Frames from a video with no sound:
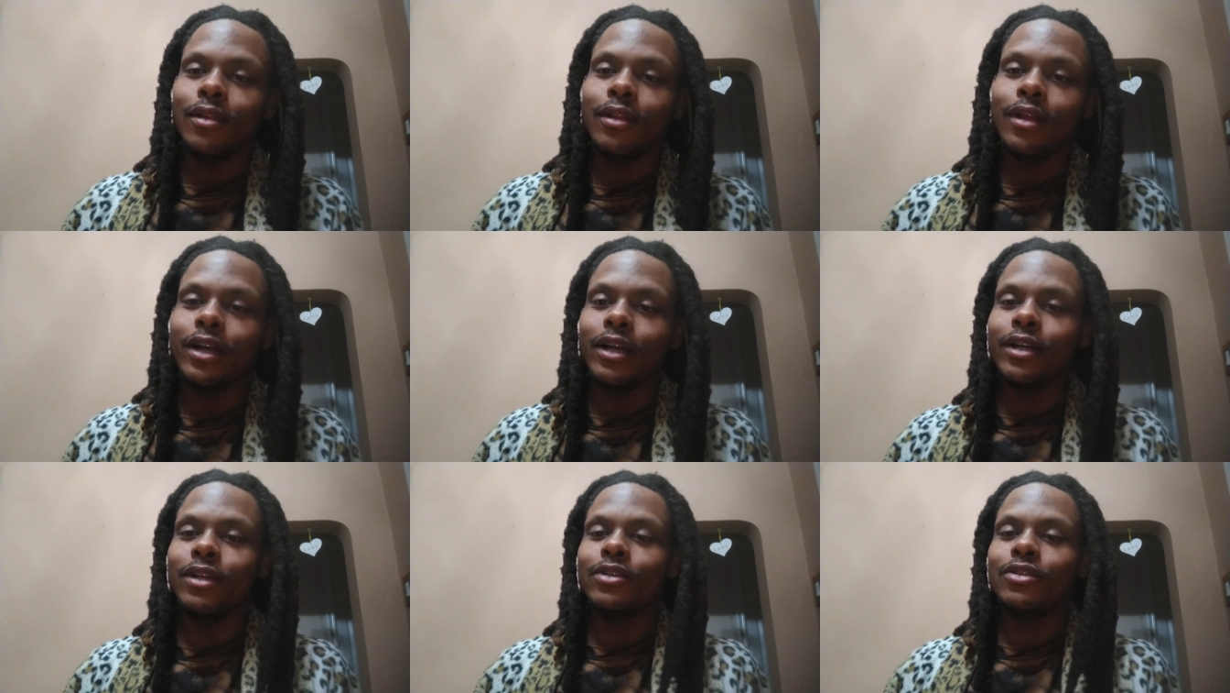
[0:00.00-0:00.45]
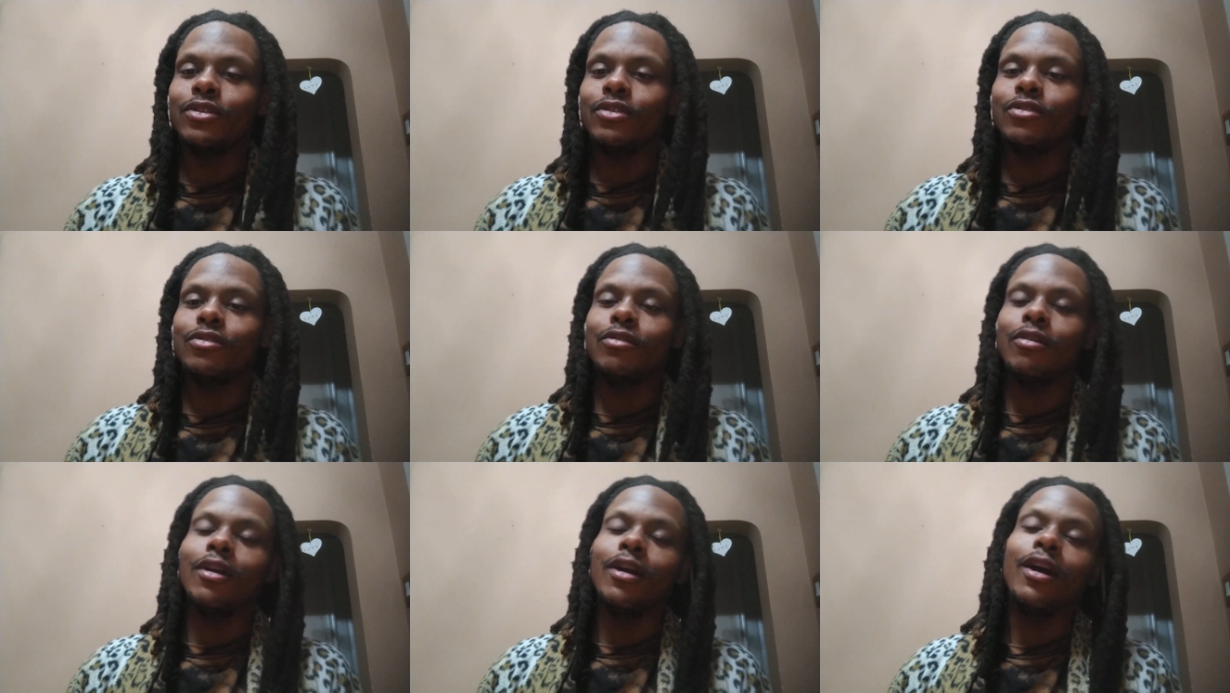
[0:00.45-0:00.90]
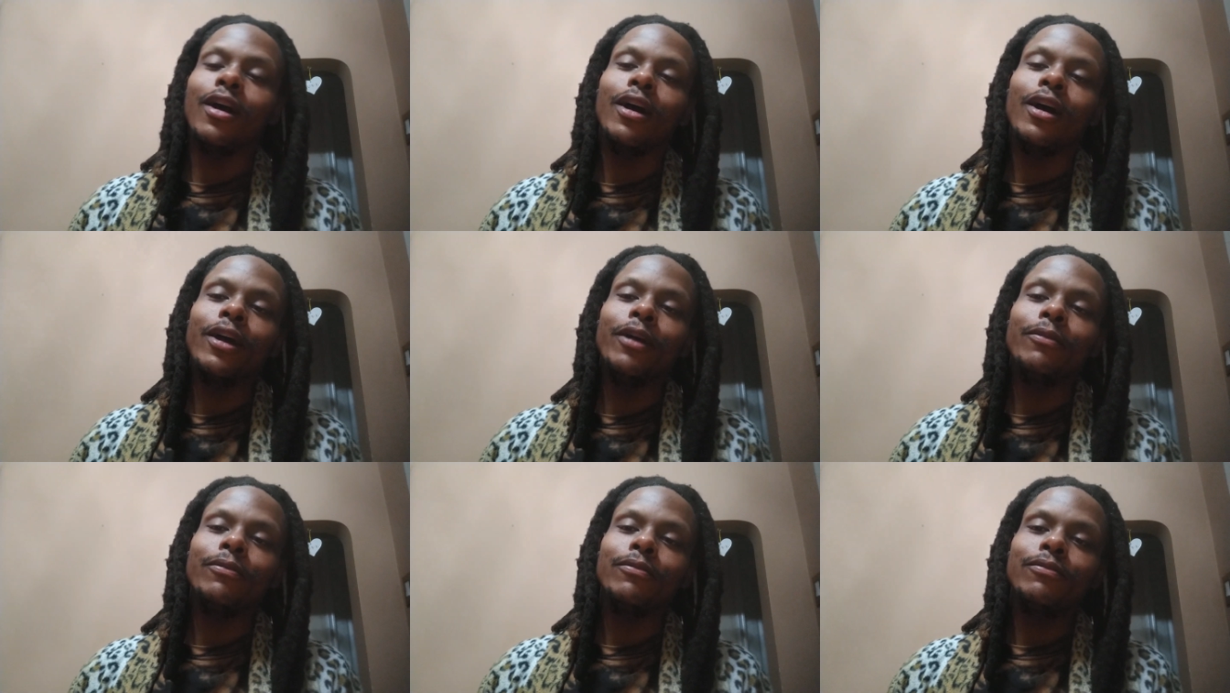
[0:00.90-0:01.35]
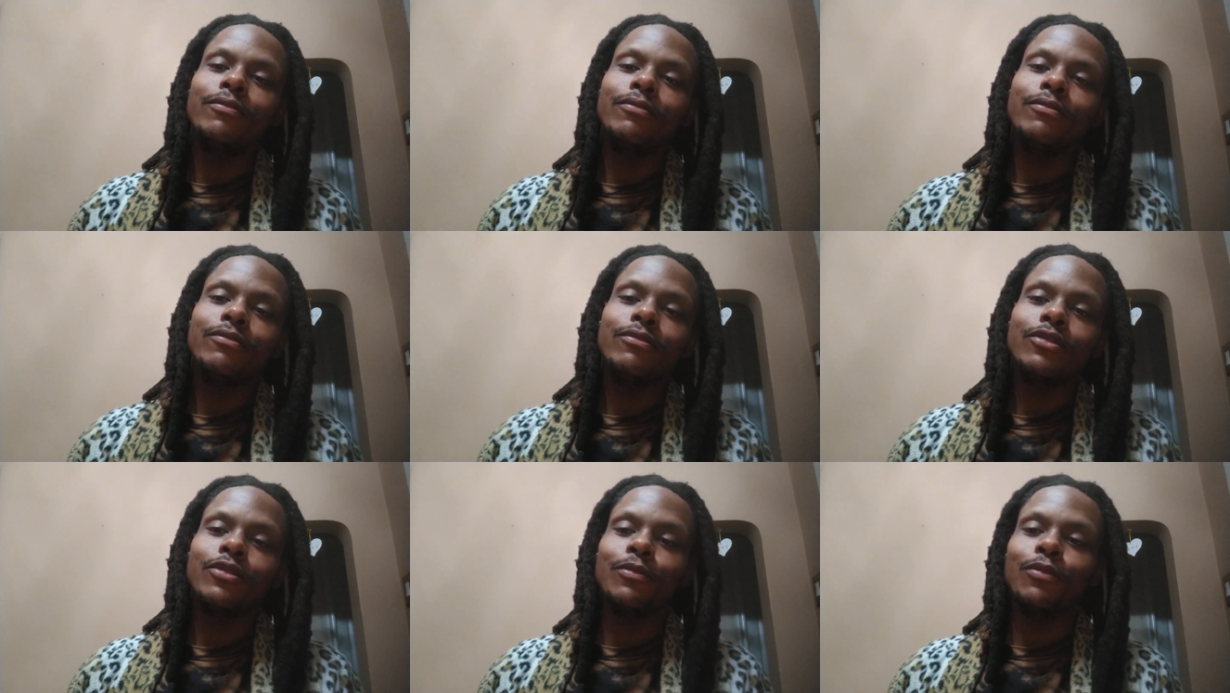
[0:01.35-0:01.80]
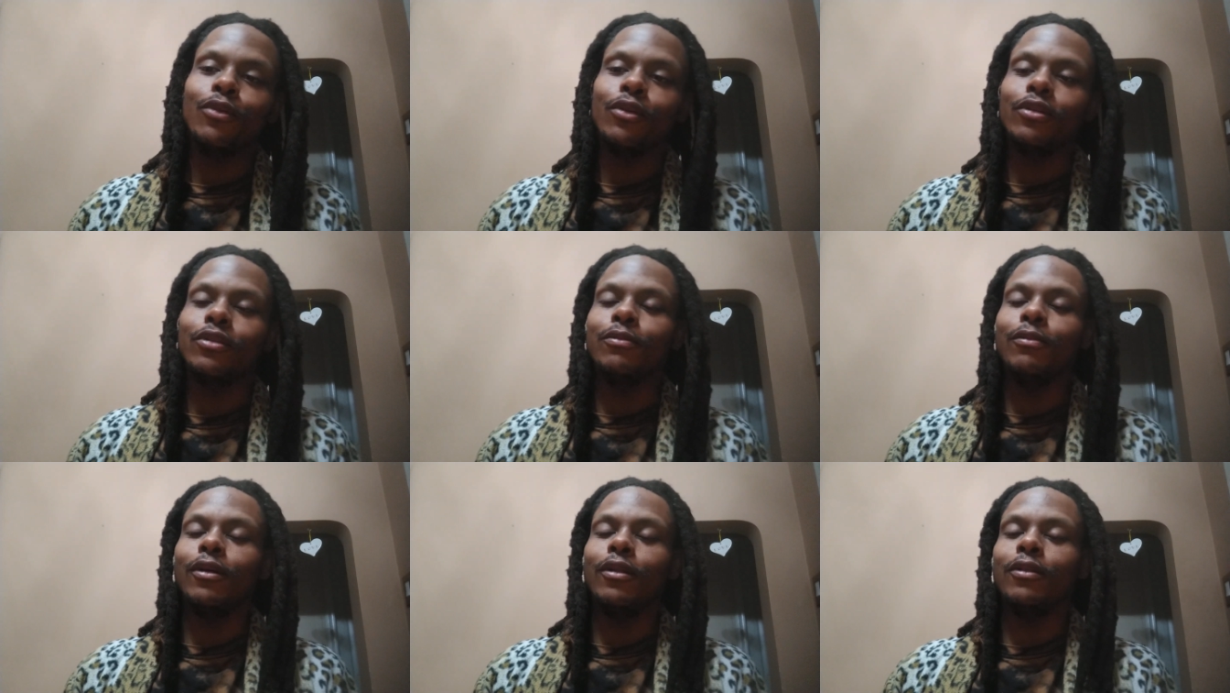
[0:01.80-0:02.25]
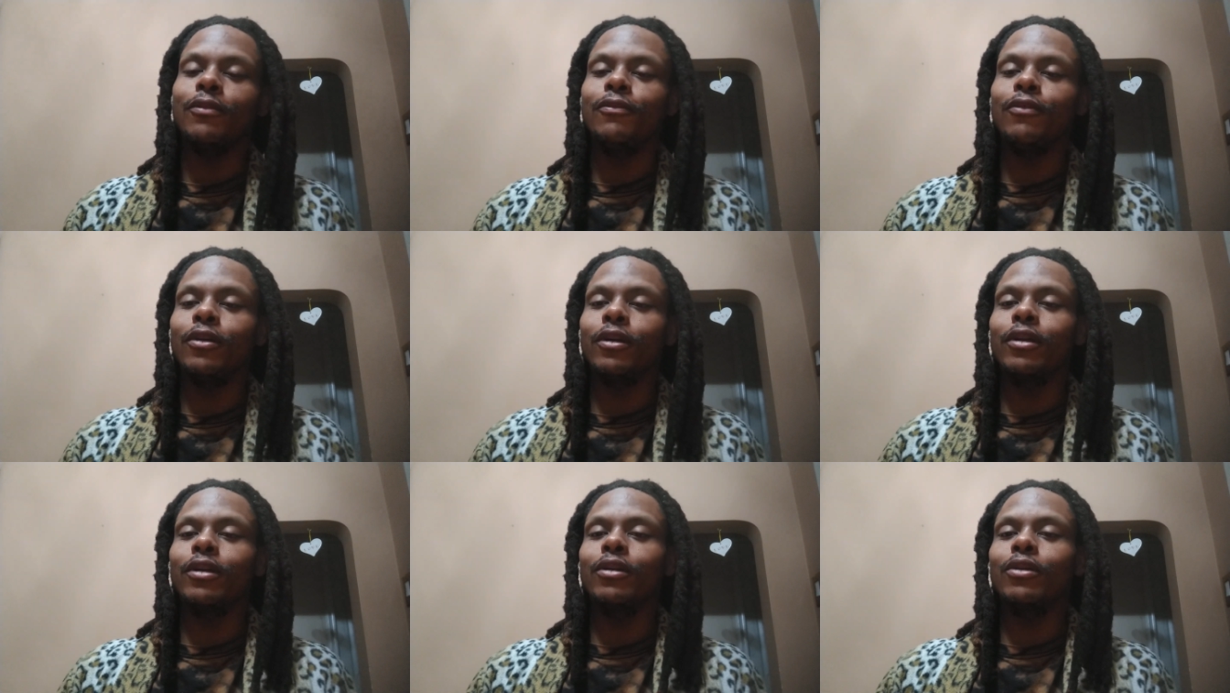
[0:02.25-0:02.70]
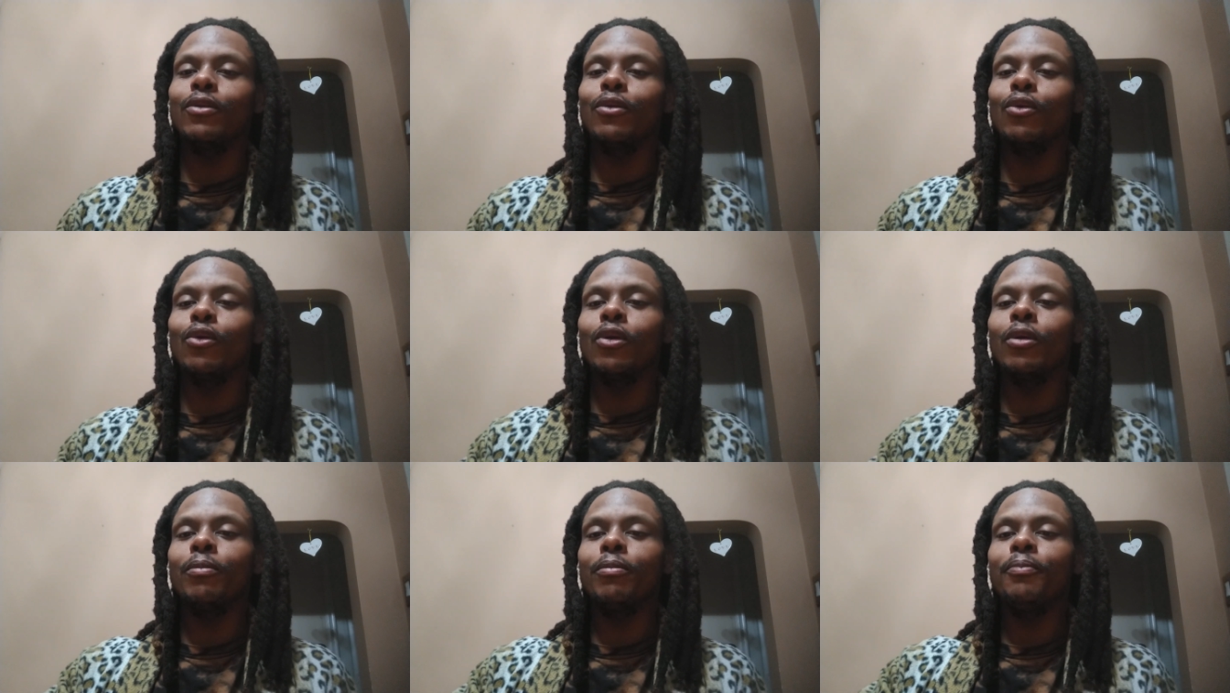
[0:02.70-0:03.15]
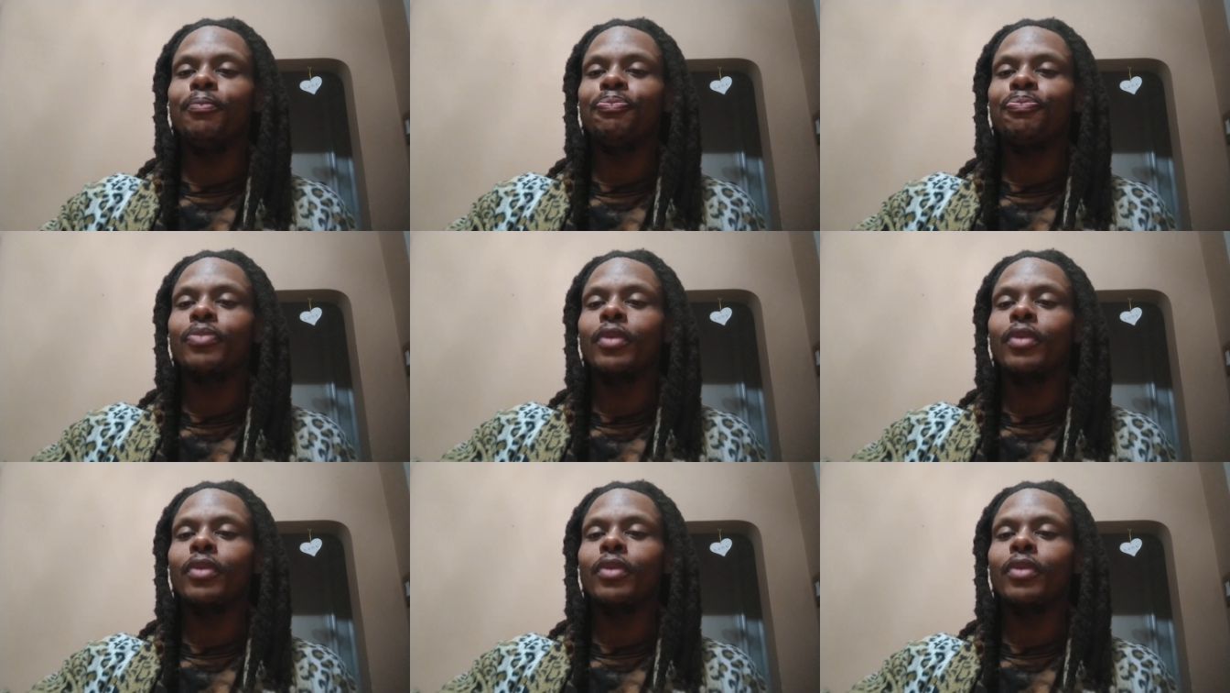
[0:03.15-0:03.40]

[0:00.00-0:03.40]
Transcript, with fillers: like and subscribe, support the motherfucking corp.